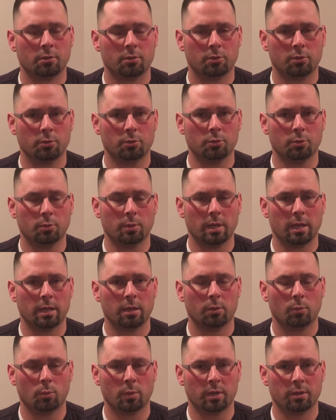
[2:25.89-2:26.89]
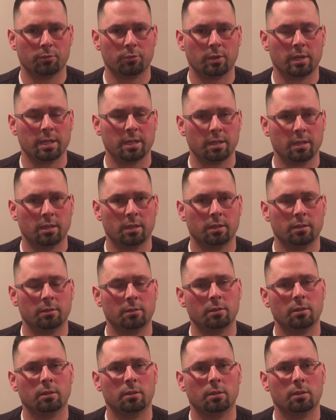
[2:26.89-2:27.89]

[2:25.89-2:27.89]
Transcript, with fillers: to do whatever I can